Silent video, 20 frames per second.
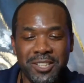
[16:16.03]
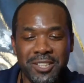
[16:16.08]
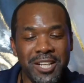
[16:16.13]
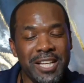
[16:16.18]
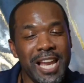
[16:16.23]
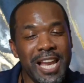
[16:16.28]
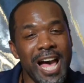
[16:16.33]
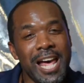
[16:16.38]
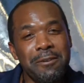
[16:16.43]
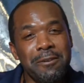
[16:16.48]
A
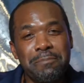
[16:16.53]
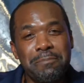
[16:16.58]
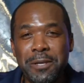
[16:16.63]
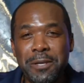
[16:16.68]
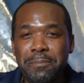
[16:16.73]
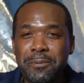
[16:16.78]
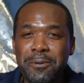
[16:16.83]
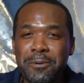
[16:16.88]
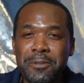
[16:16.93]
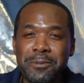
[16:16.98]
lot of
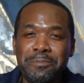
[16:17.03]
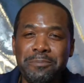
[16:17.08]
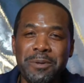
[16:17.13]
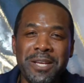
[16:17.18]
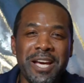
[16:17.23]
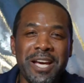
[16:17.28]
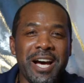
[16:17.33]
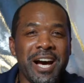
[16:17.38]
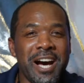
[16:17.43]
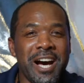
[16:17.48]
people is
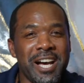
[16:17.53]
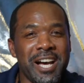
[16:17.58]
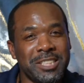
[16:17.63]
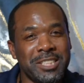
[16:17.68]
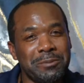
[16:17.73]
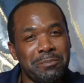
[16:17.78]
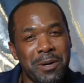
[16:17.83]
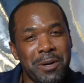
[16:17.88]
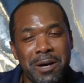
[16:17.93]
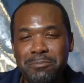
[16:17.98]
being
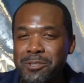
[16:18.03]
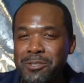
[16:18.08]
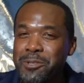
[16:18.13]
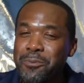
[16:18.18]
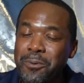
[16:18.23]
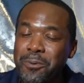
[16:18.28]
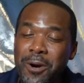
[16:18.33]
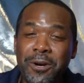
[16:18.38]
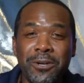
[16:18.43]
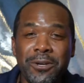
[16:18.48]
hushed. Mum's the
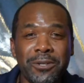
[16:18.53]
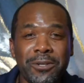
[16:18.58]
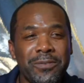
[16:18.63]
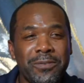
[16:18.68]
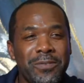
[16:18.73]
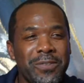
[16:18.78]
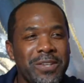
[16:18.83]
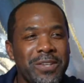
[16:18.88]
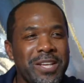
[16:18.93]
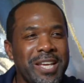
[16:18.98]
word.
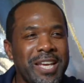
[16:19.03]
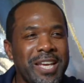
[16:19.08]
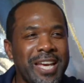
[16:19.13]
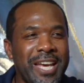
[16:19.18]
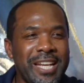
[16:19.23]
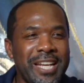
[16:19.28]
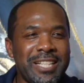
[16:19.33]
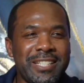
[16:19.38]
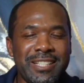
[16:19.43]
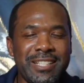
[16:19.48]

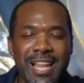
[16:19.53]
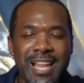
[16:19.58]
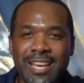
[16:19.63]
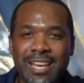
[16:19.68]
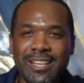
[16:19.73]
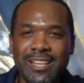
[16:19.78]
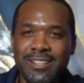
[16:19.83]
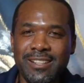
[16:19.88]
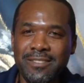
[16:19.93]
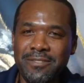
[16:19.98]
And it's like,